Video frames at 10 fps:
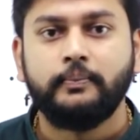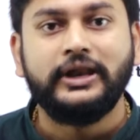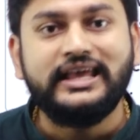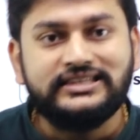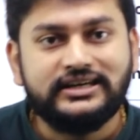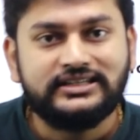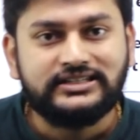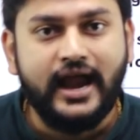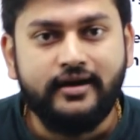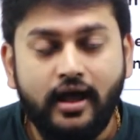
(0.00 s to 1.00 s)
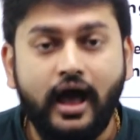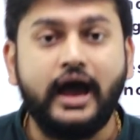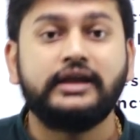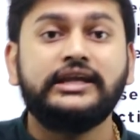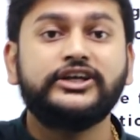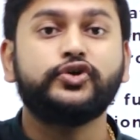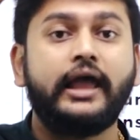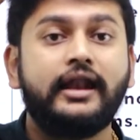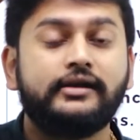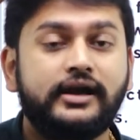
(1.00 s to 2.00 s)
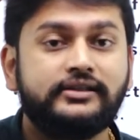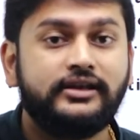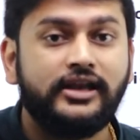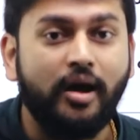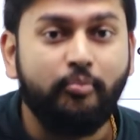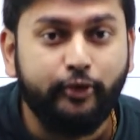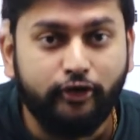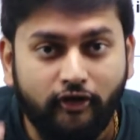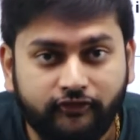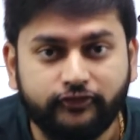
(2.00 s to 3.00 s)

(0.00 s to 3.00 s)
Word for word: Please understand, I need to calculate the number of